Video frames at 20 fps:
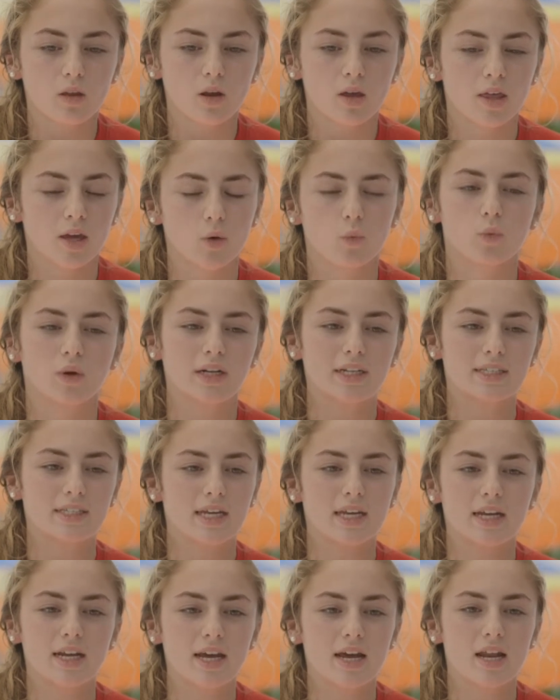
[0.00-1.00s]
like, what is
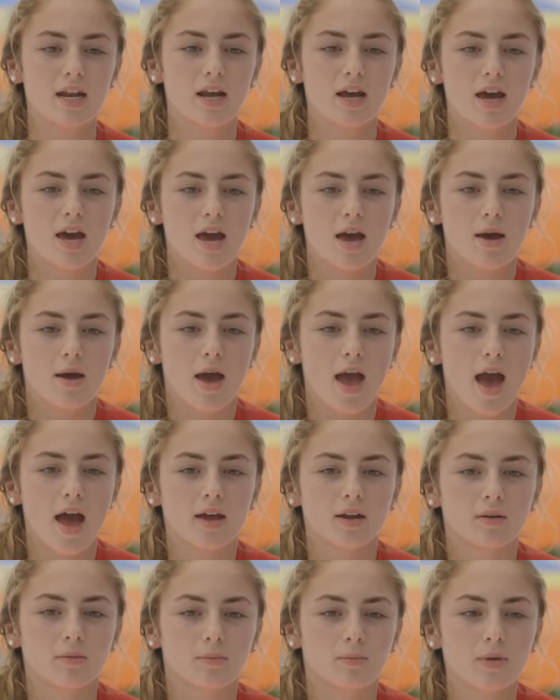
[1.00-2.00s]
in it.
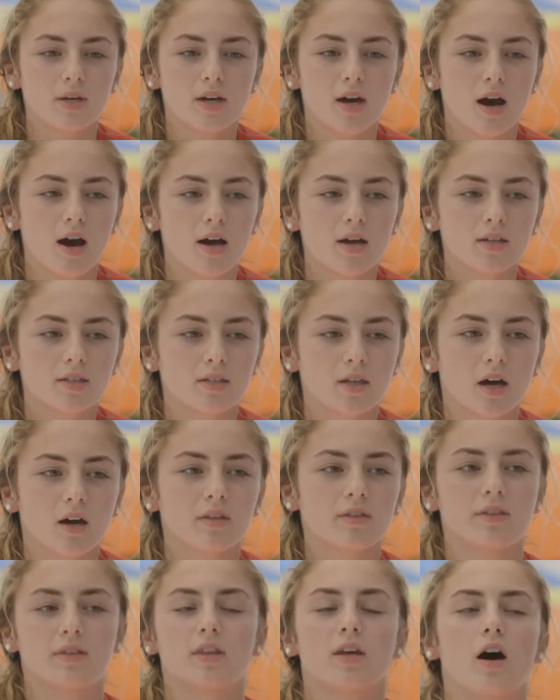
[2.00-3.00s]
And because
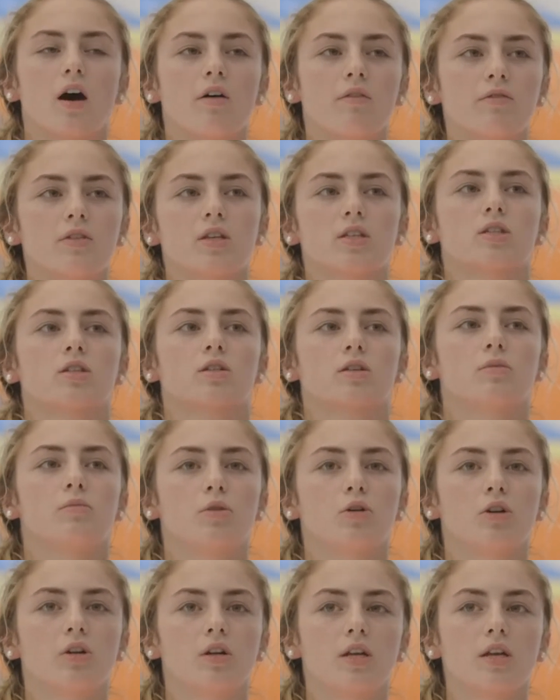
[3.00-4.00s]
of this
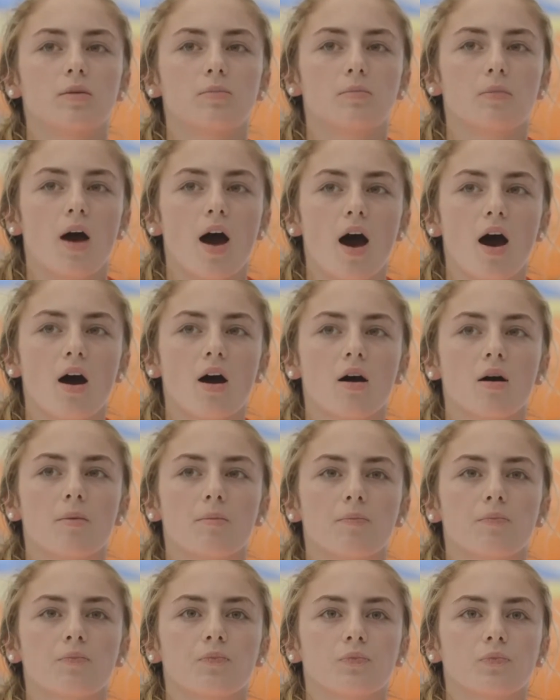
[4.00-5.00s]
community,
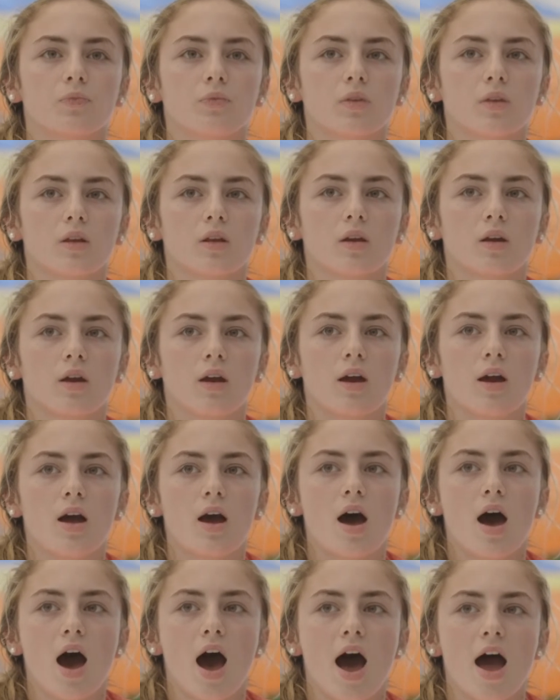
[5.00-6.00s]
I
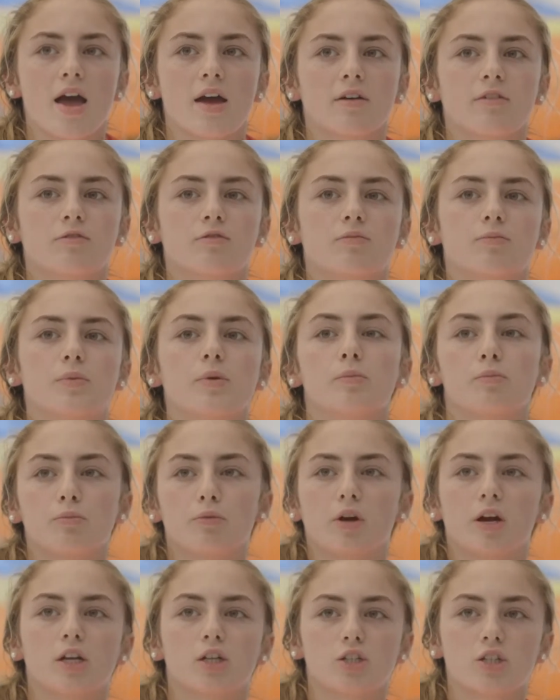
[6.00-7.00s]
have been
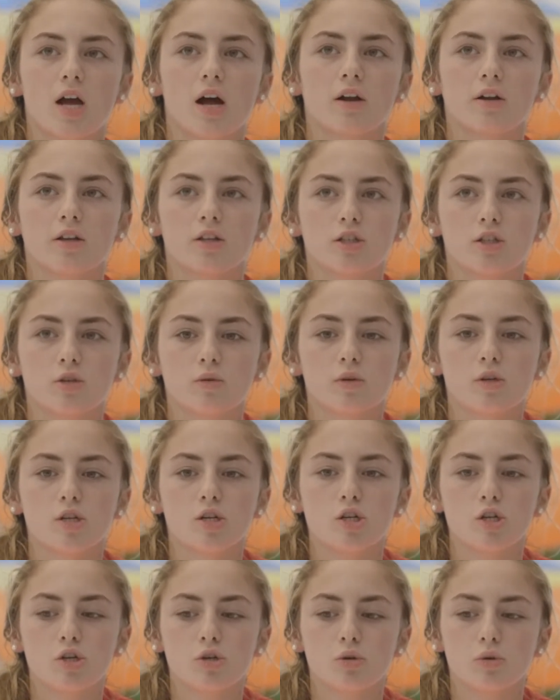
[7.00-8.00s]
branched out into a
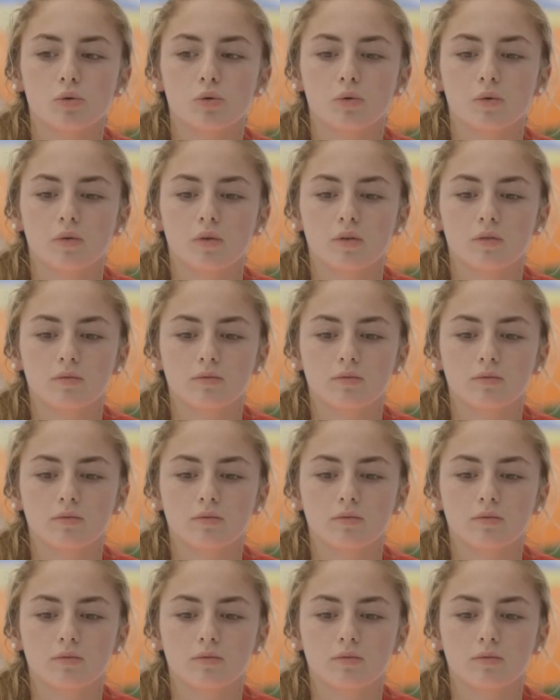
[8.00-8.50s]
new